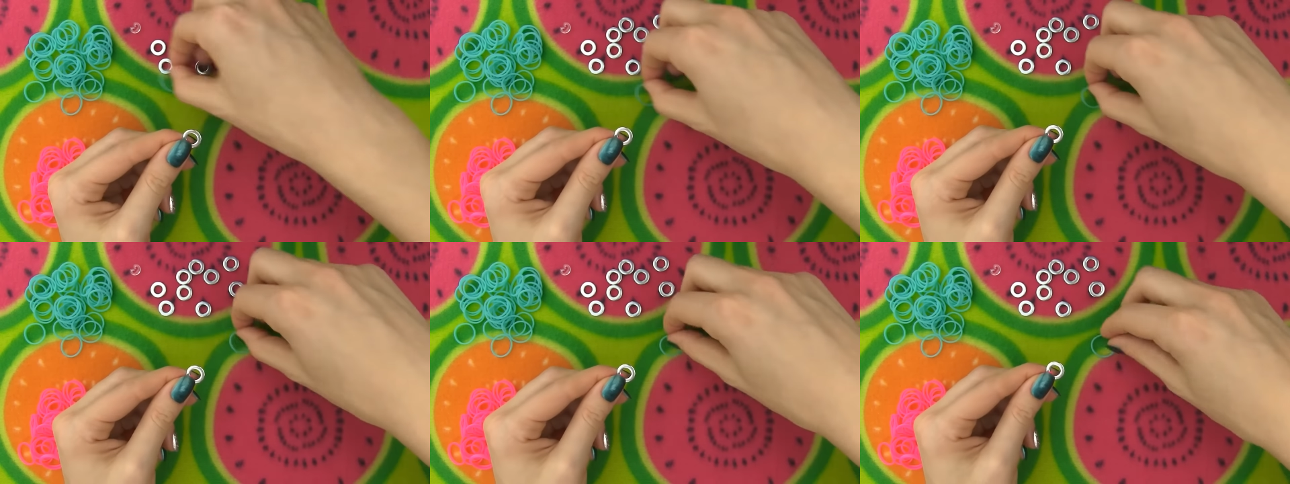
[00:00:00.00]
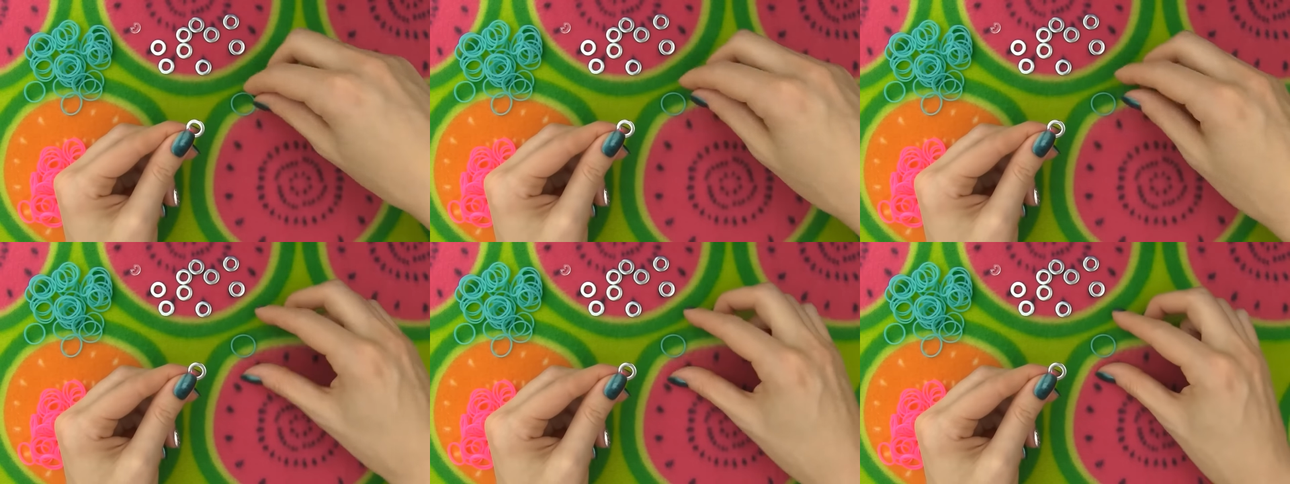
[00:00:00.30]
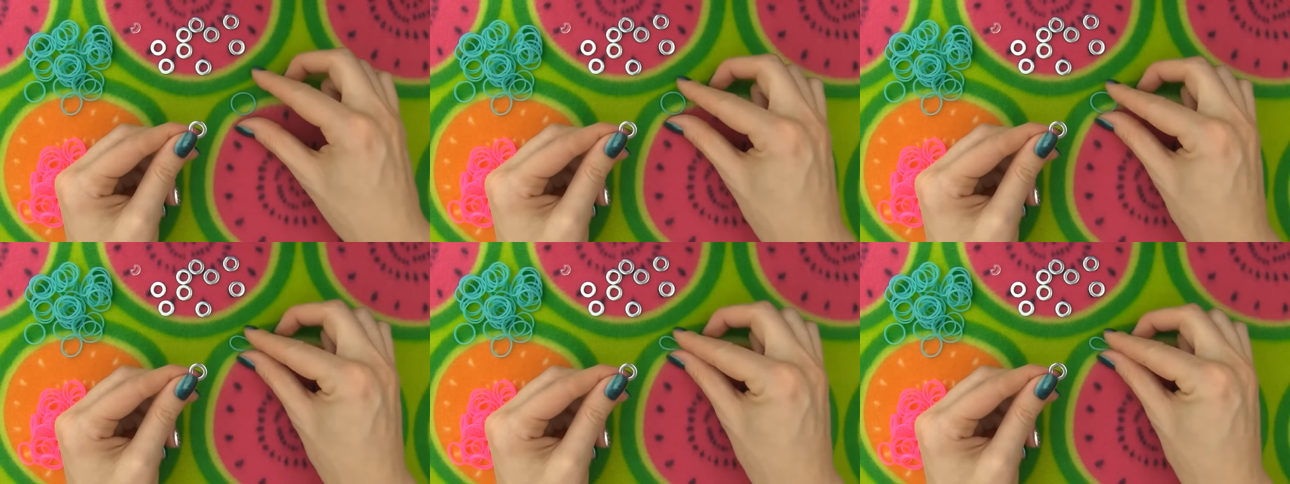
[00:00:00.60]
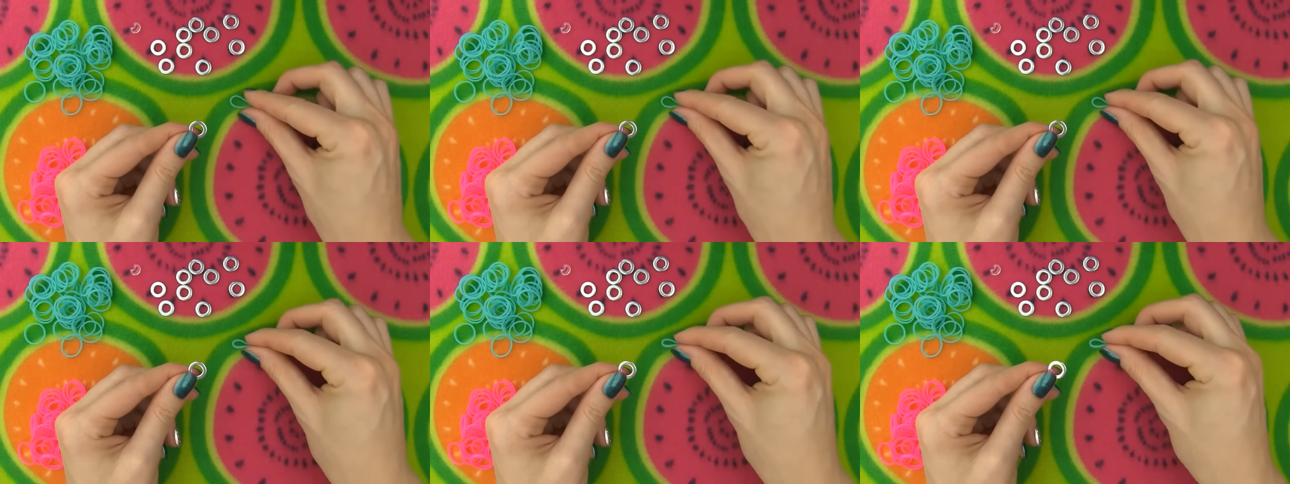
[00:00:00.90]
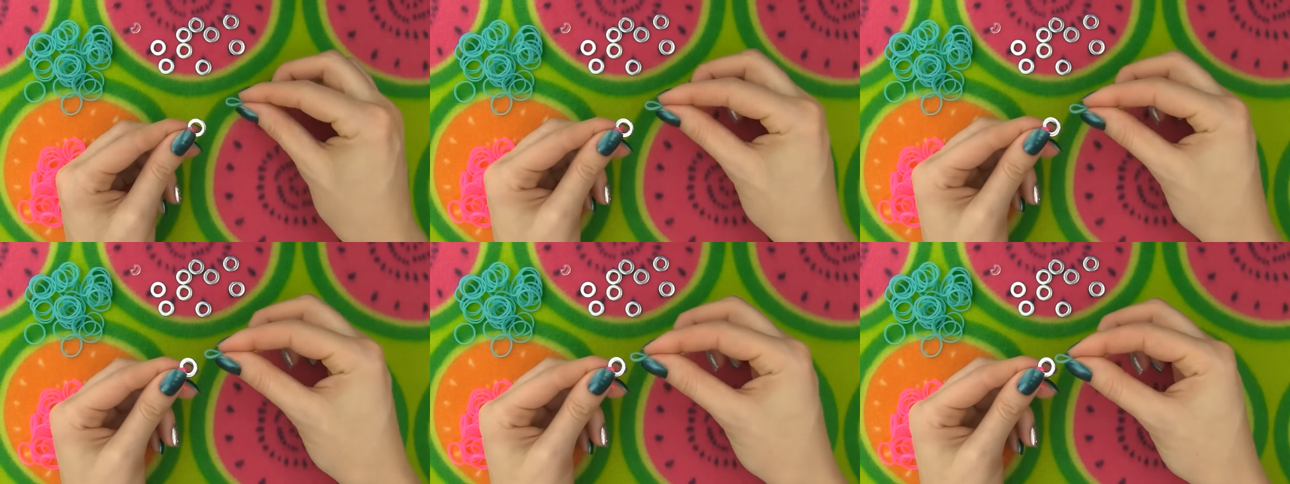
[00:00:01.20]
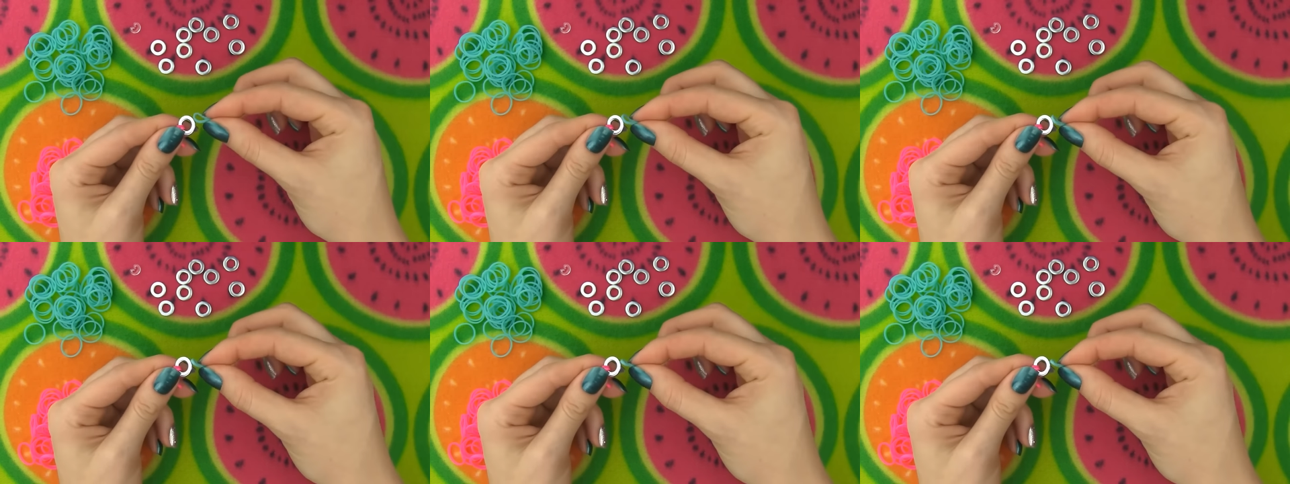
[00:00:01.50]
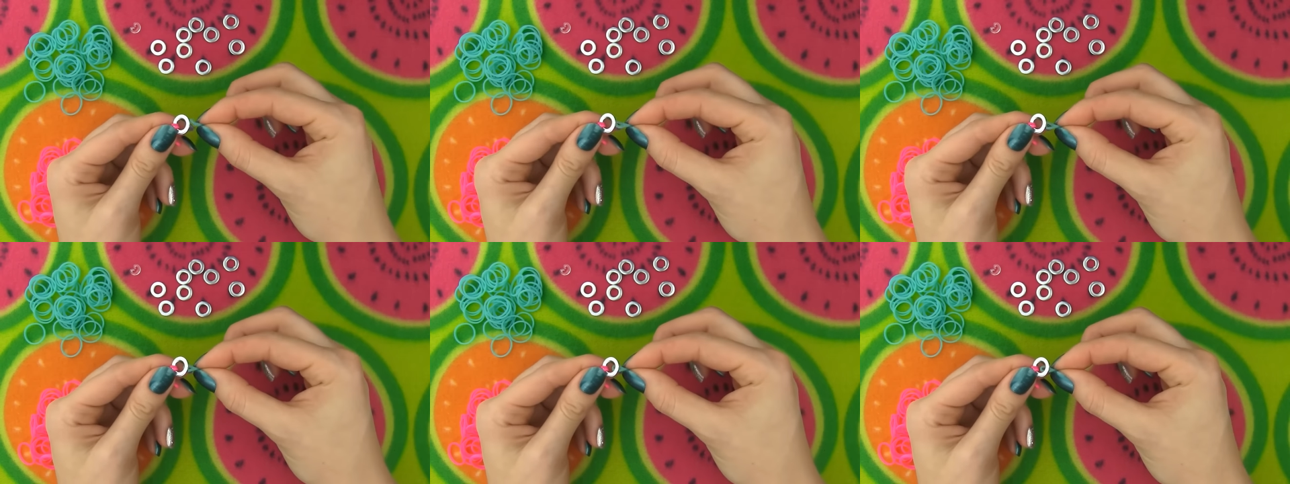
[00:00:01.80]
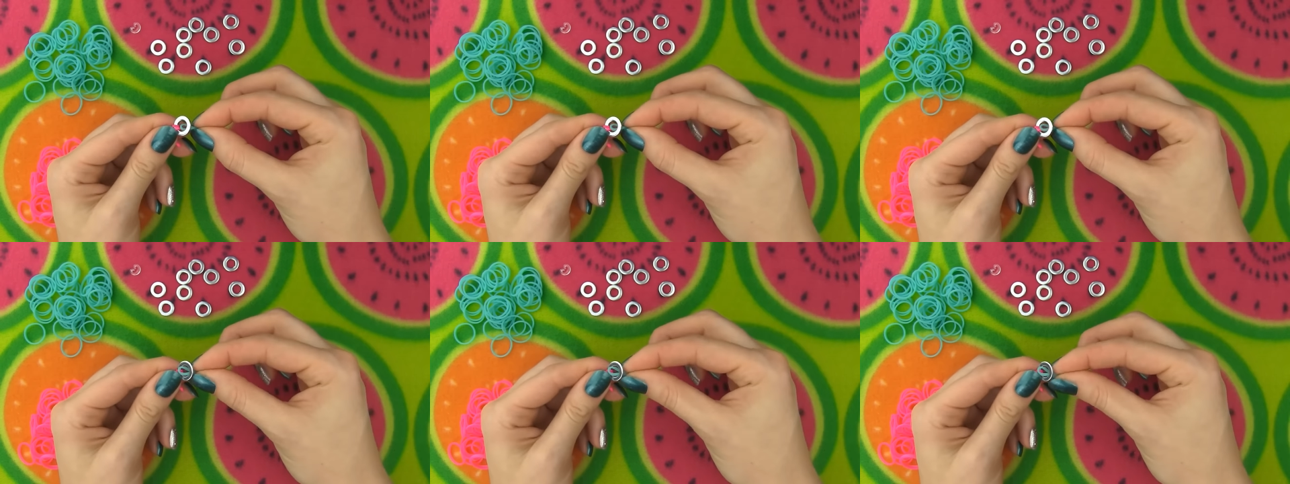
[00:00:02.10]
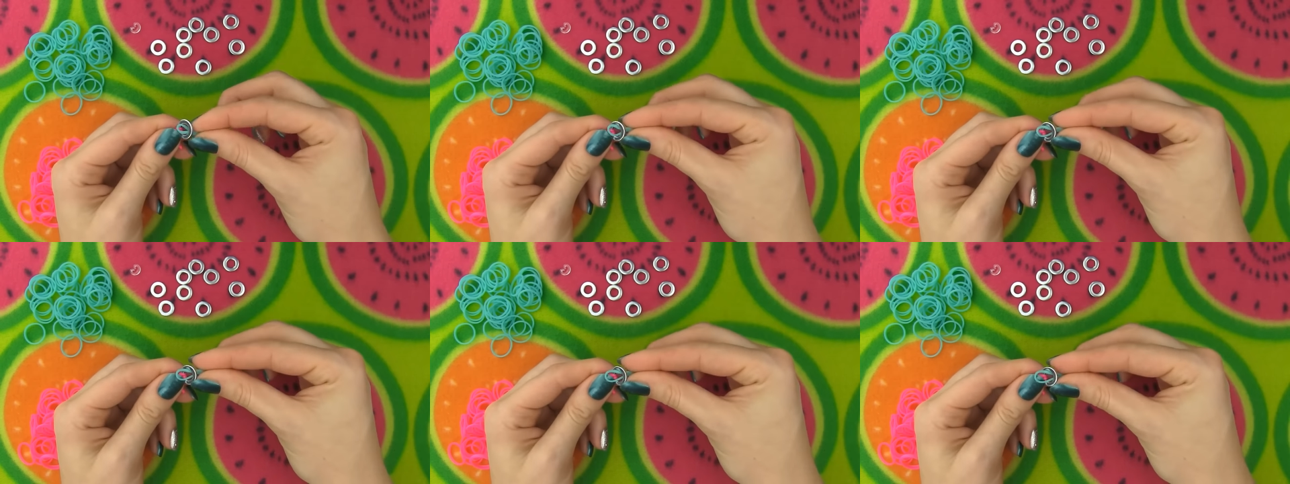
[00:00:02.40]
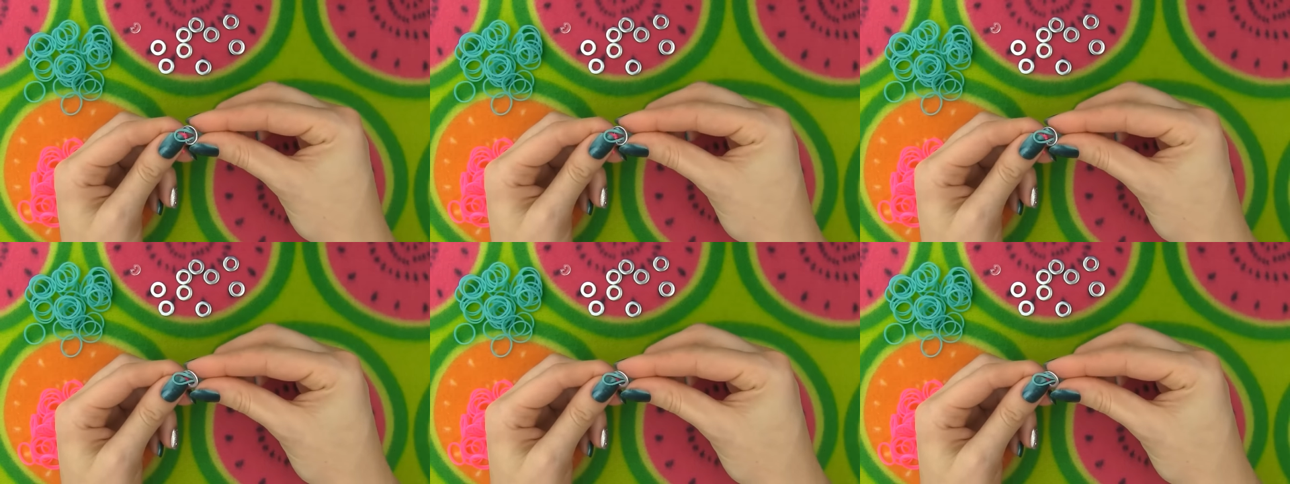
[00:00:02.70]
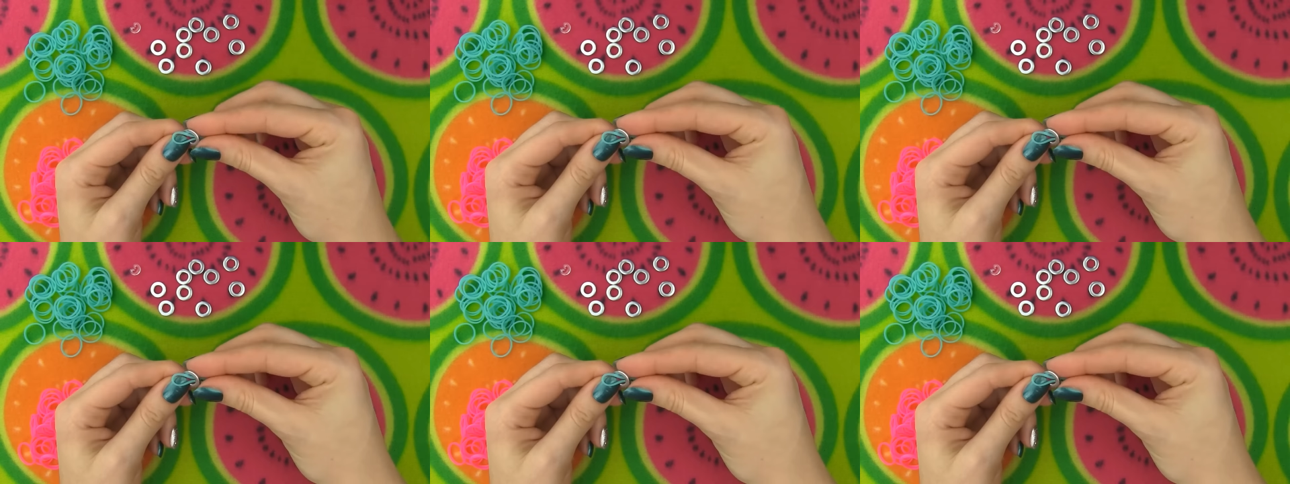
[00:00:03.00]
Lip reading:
No face is visible, so there are no lips to read.